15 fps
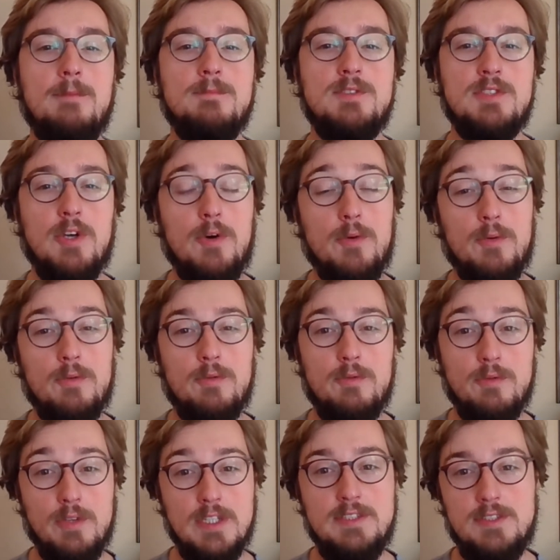So
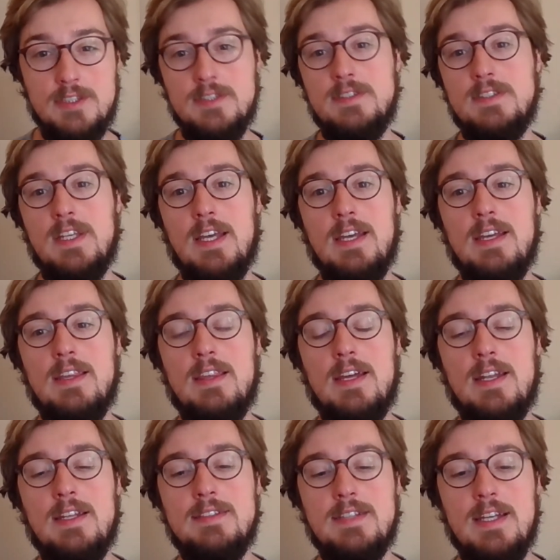let's just say that
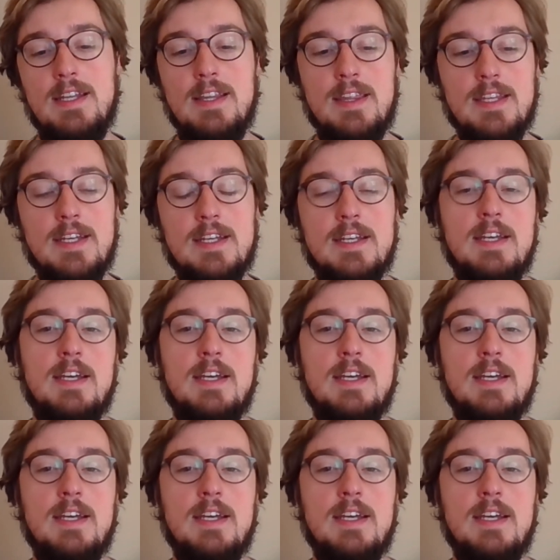it's anything